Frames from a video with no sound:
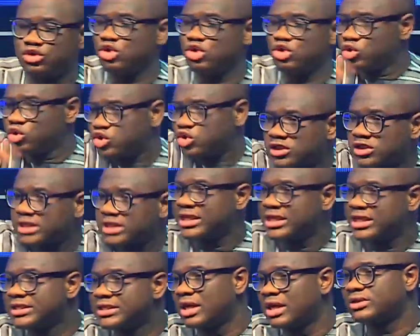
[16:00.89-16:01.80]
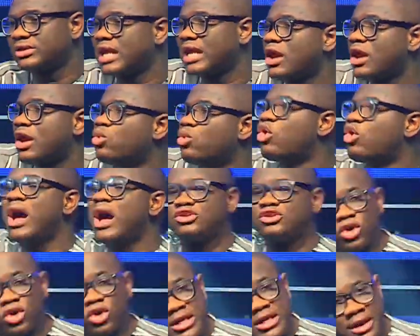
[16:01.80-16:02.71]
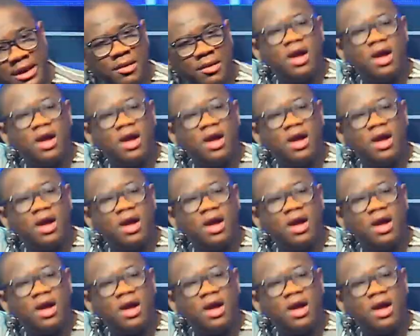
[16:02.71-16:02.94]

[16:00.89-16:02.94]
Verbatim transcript: you know, sorting things out that he would go and join them.